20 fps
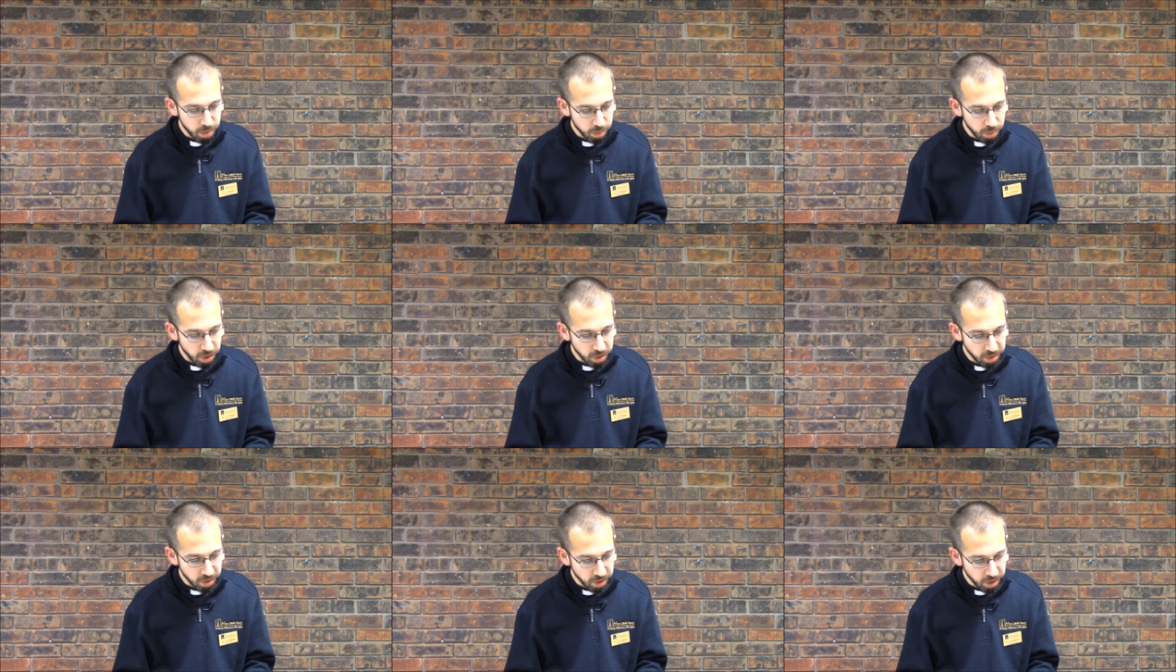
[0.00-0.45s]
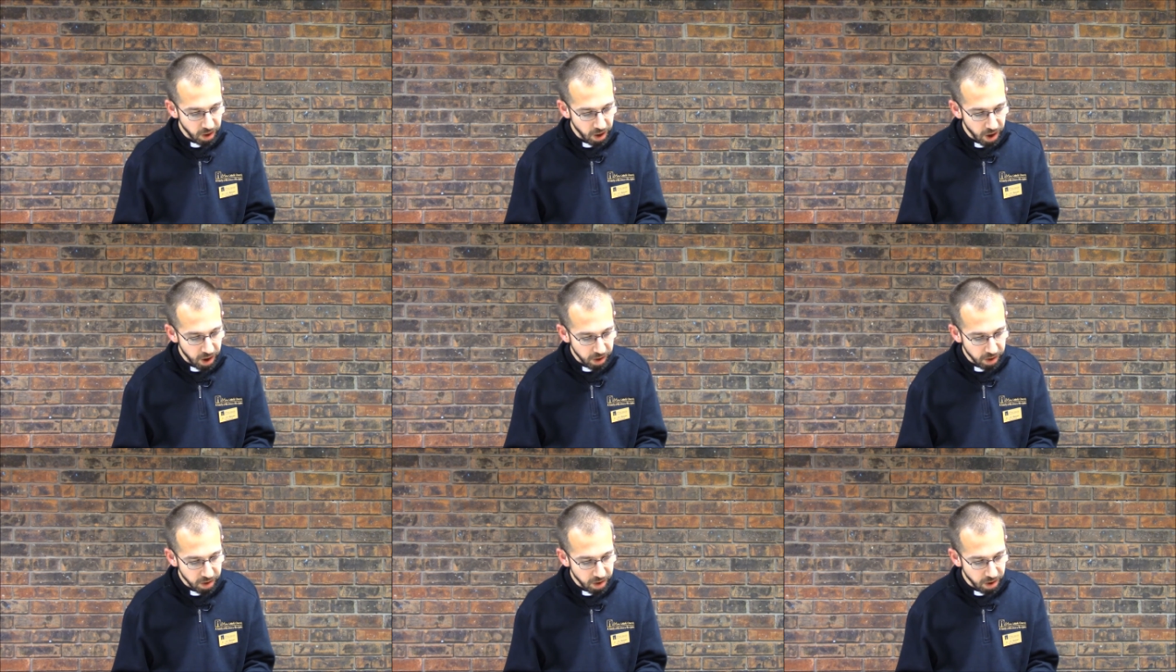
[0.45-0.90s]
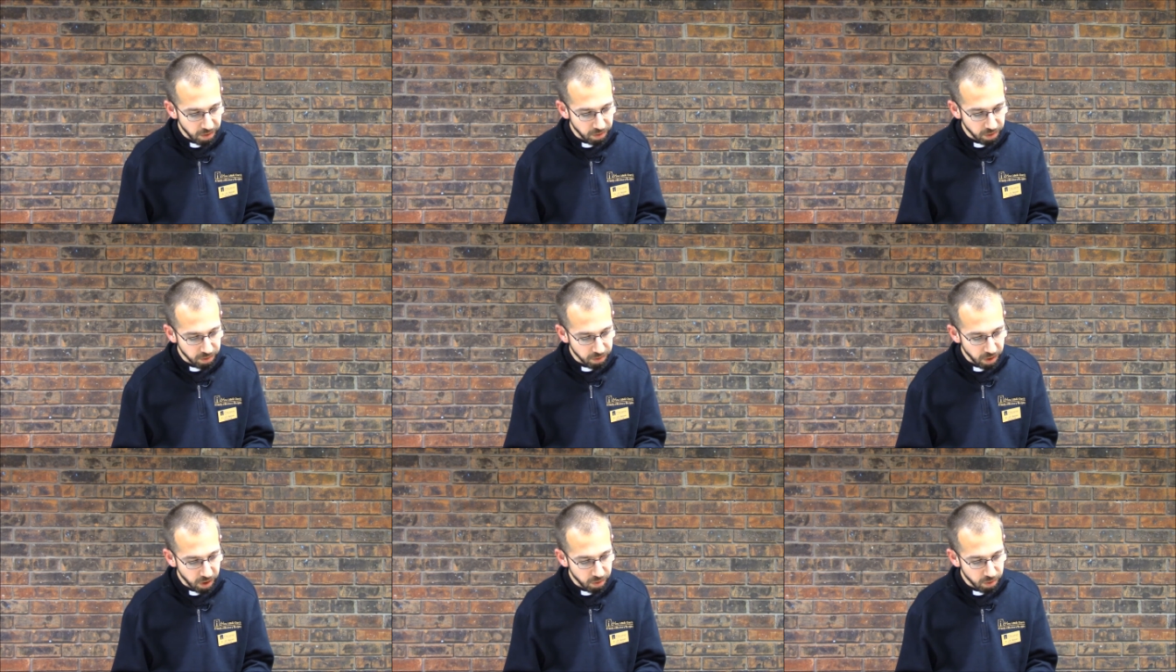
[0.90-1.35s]
praising God and
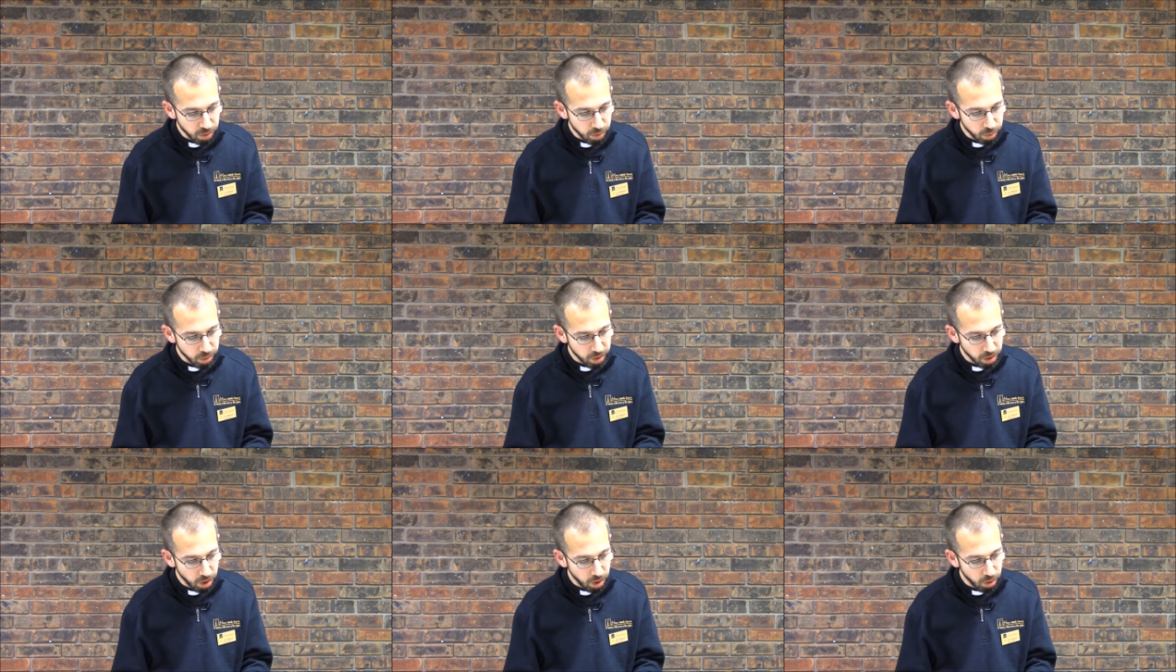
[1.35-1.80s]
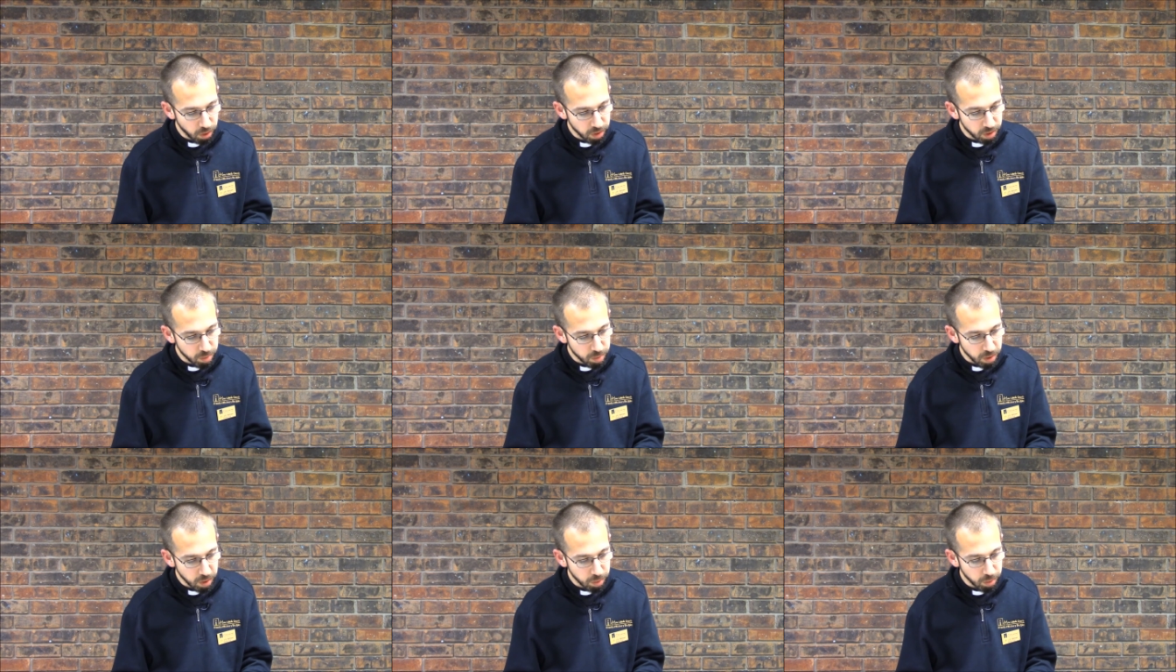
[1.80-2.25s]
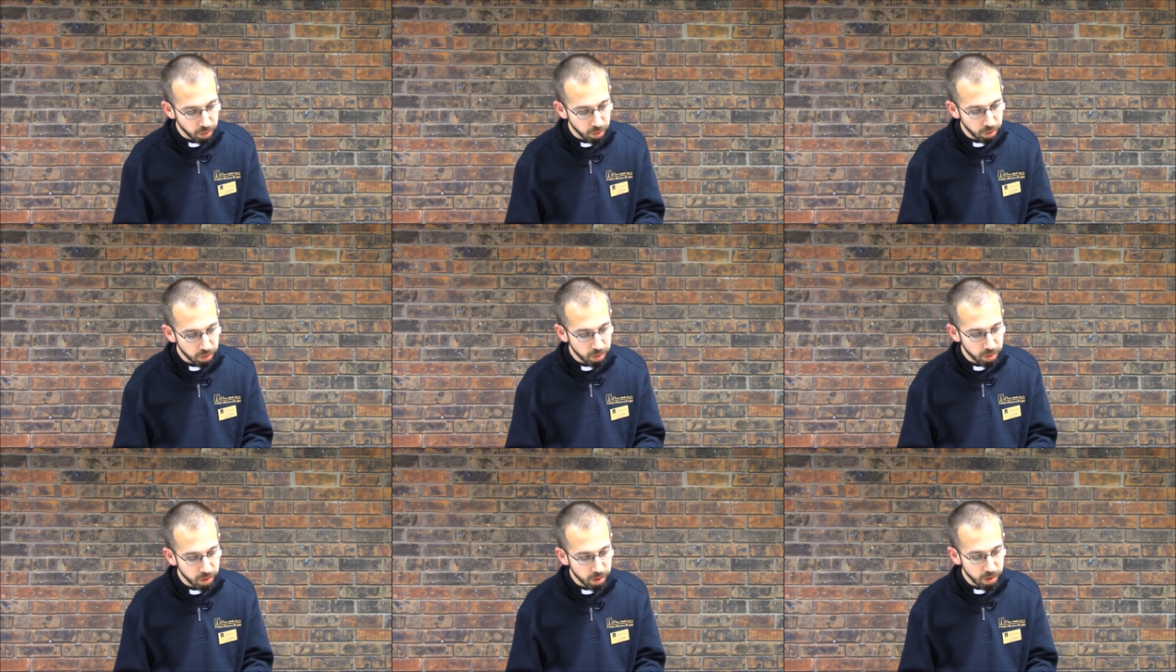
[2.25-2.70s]
having favor with all the
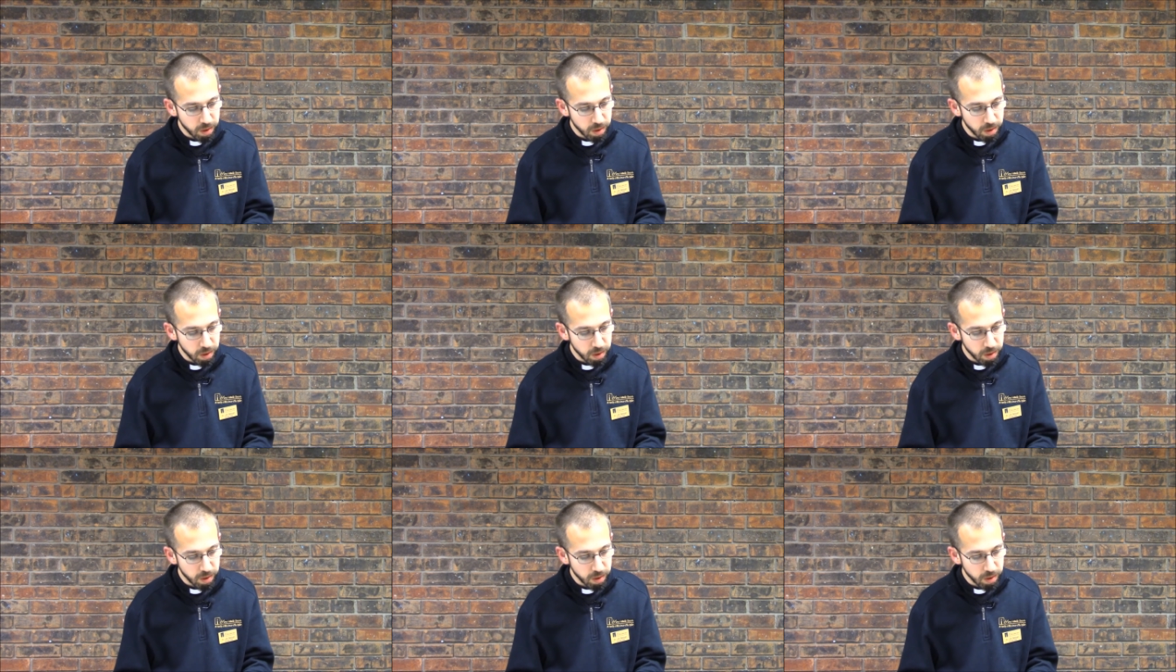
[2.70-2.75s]
people.